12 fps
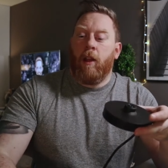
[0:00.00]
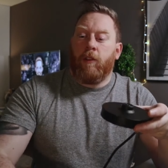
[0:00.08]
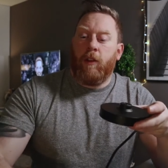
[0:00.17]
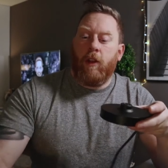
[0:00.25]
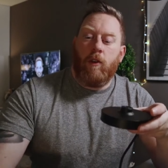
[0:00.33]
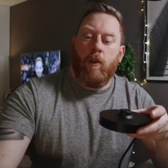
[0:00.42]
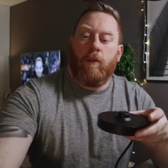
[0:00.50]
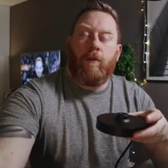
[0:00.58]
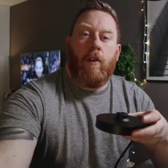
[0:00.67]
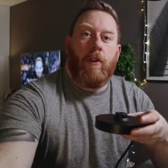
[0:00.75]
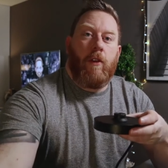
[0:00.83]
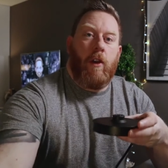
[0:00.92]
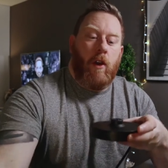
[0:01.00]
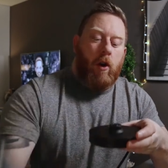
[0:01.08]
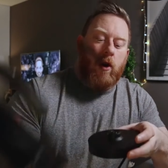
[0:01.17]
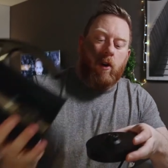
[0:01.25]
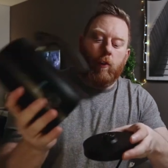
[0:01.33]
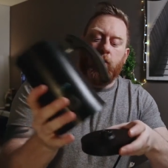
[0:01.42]
sit your frother
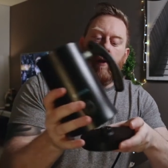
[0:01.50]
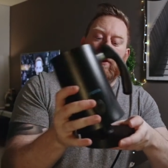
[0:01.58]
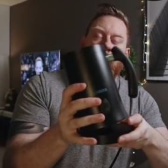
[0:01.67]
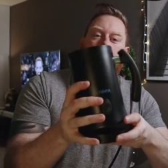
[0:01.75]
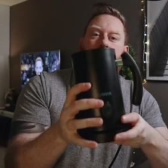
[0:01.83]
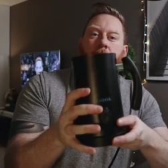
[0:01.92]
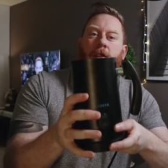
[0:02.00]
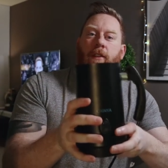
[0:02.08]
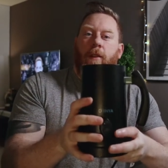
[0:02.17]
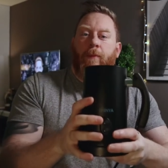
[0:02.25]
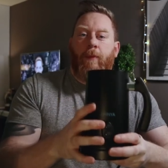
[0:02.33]
on top of the base,